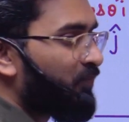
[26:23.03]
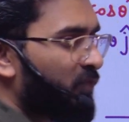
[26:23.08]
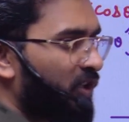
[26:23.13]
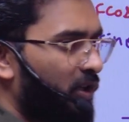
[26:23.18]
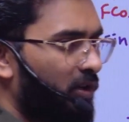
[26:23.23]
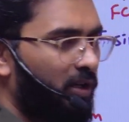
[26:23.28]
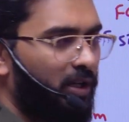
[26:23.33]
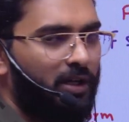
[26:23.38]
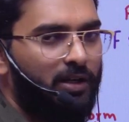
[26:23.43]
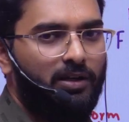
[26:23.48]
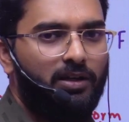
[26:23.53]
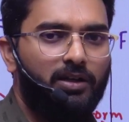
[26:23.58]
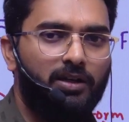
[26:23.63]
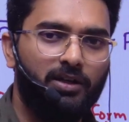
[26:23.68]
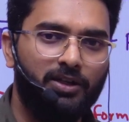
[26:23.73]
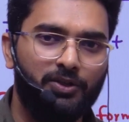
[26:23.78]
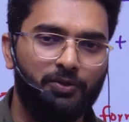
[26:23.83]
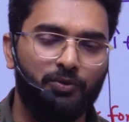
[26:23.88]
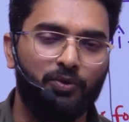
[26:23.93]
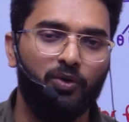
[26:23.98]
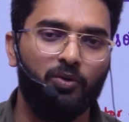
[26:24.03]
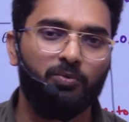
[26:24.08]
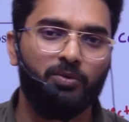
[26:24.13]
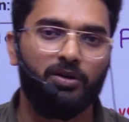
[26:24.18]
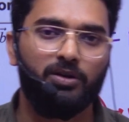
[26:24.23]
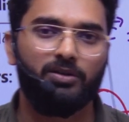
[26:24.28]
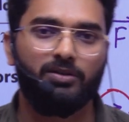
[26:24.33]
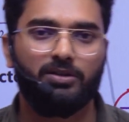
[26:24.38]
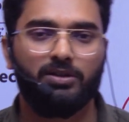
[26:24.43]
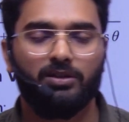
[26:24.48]
and you know
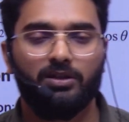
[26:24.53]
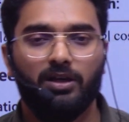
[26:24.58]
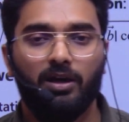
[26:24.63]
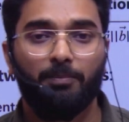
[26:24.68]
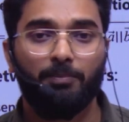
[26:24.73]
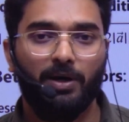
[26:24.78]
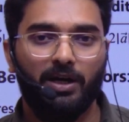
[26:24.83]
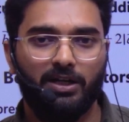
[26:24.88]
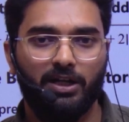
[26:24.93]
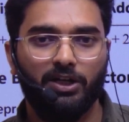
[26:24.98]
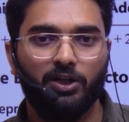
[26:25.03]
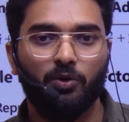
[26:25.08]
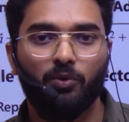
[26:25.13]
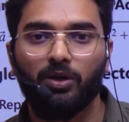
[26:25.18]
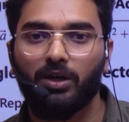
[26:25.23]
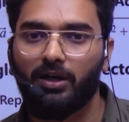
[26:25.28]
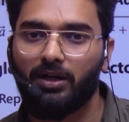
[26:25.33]
what, a particular